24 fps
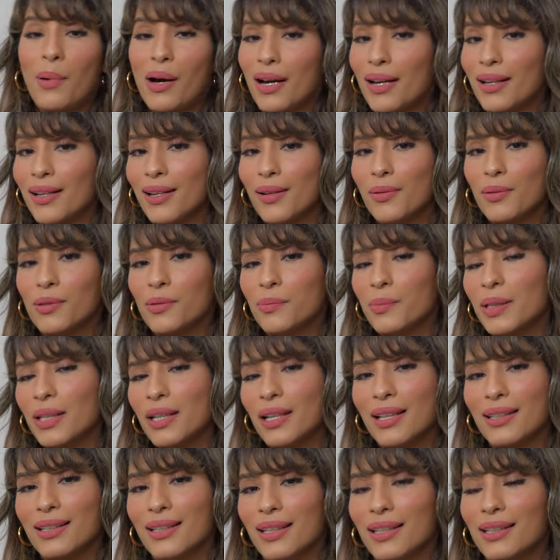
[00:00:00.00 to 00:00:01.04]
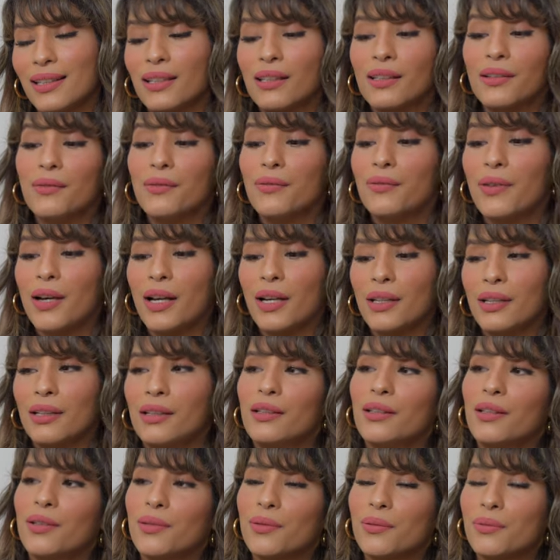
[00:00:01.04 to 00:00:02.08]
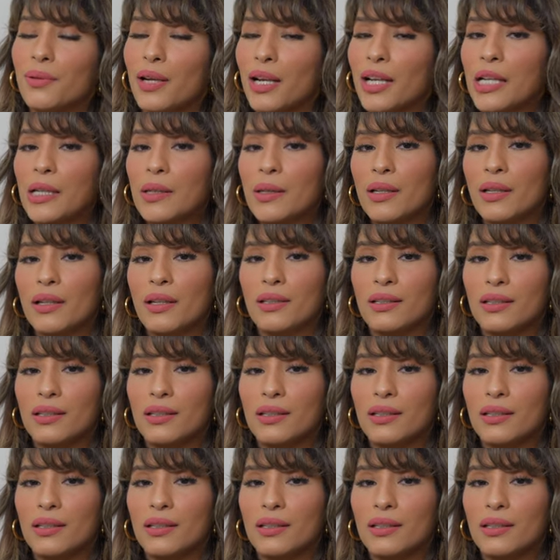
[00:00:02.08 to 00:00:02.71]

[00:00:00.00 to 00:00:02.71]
but it was because I didn't find the right